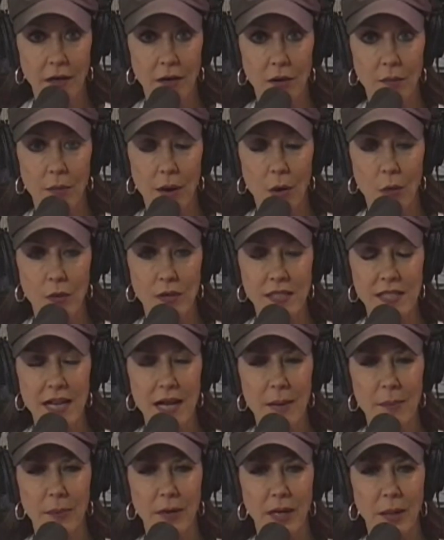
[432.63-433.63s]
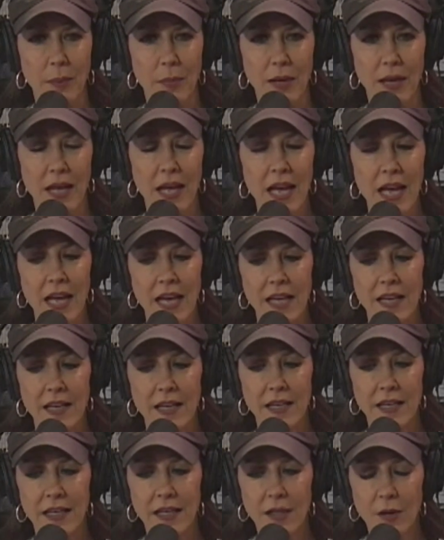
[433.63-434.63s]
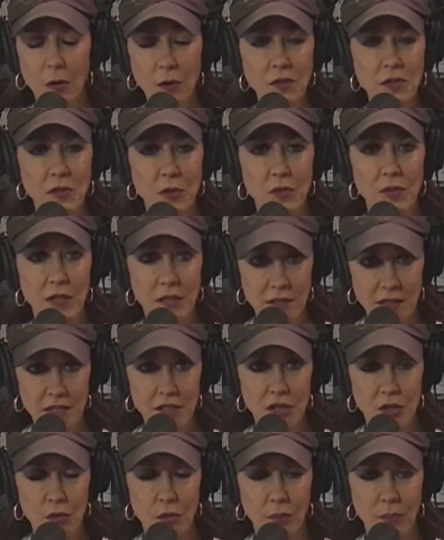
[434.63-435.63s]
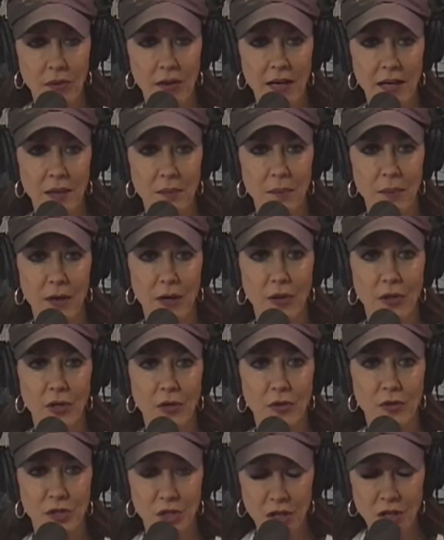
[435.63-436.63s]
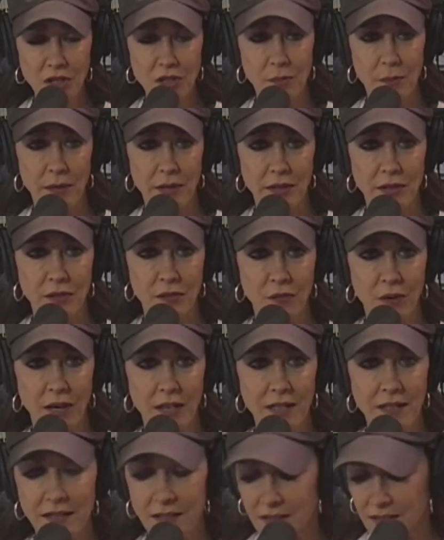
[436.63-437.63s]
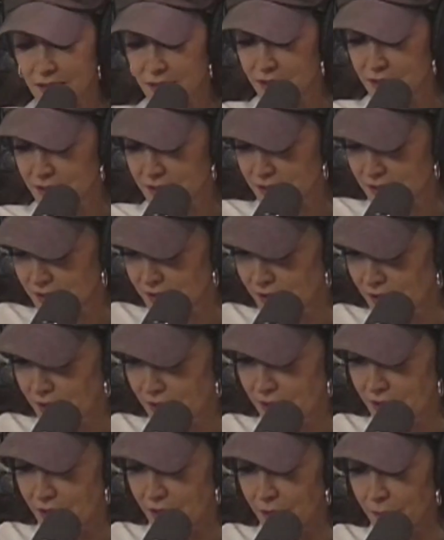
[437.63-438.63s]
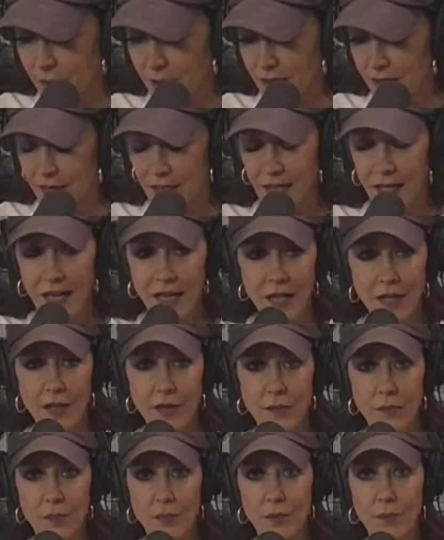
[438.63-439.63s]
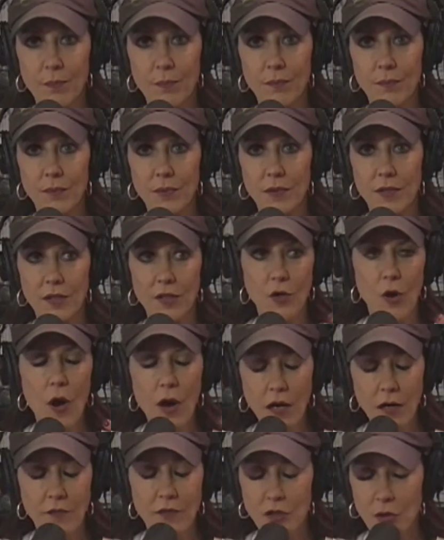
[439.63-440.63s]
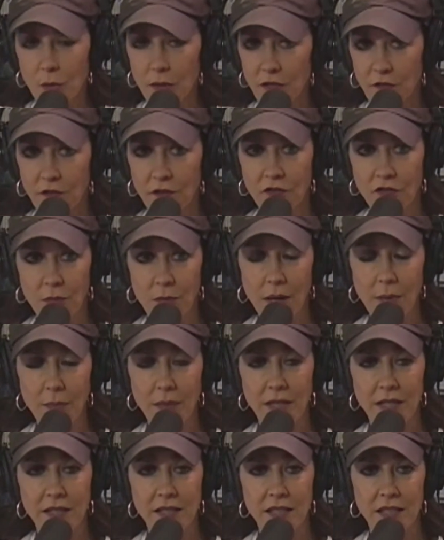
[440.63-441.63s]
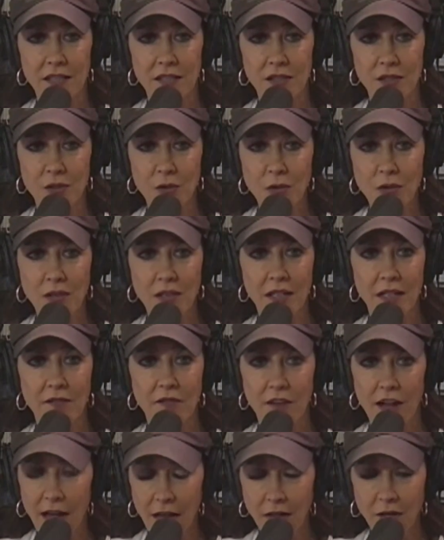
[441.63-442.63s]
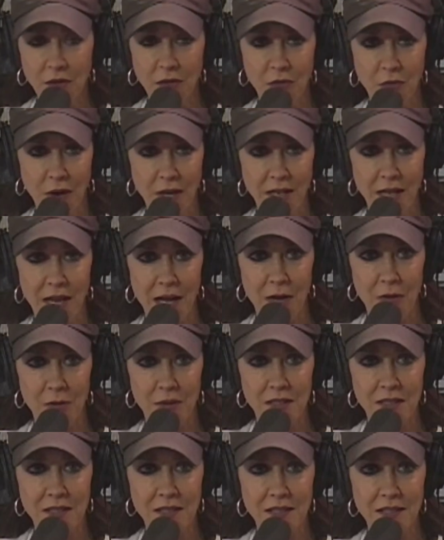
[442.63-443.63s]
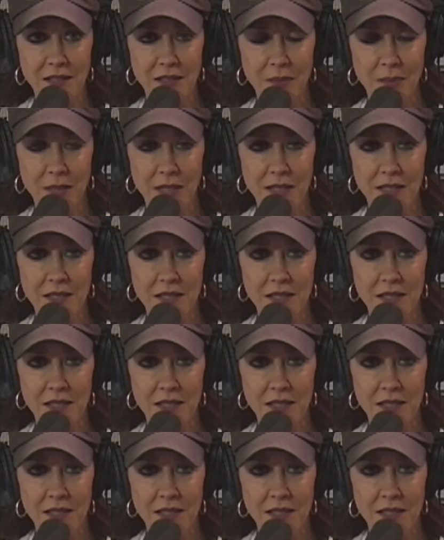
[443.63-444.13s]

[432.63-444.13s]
about what's happening, but it also does, as you implied, impair your judgment, right? This this I mean, it, it, talk of the 25th Amendment is, is certainly valid right now, isn't it? I mean, this